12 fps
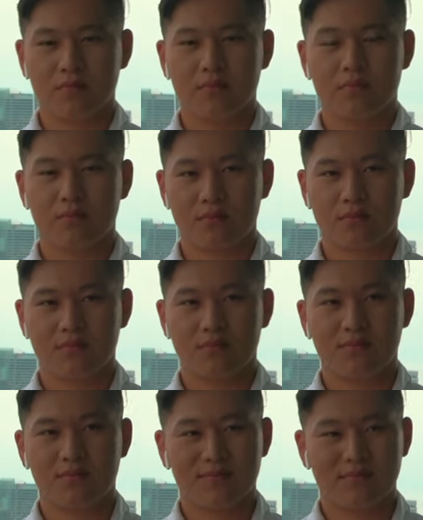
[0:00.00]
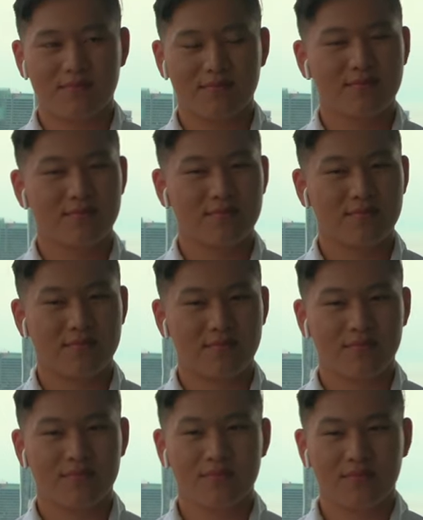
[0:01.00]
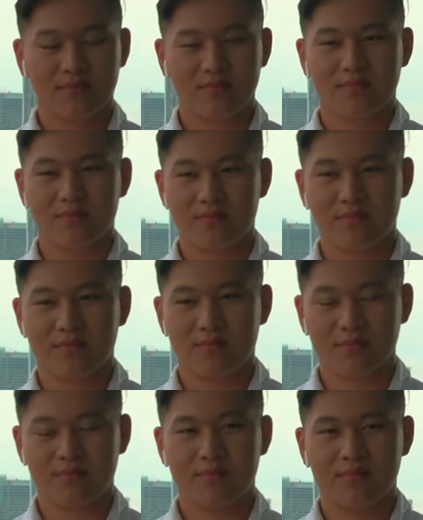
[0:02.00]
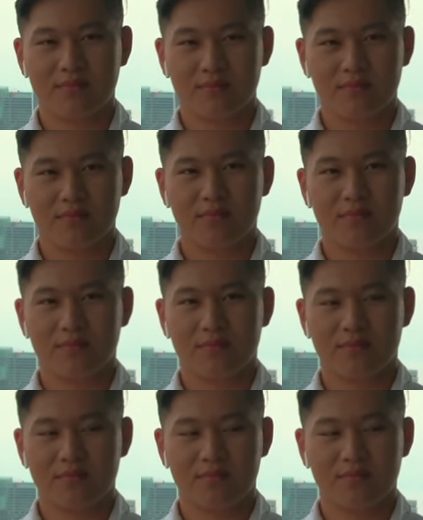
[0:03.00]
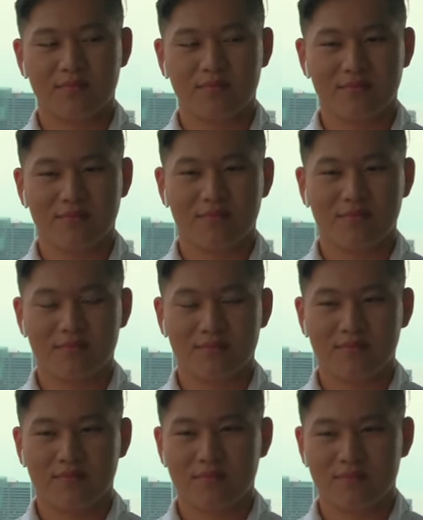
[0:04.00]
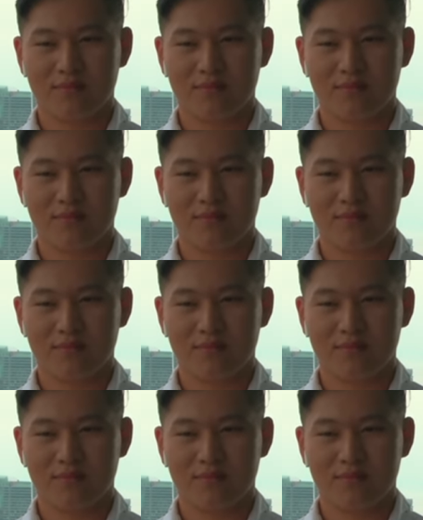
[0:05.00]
No words are spoken by the person on screen.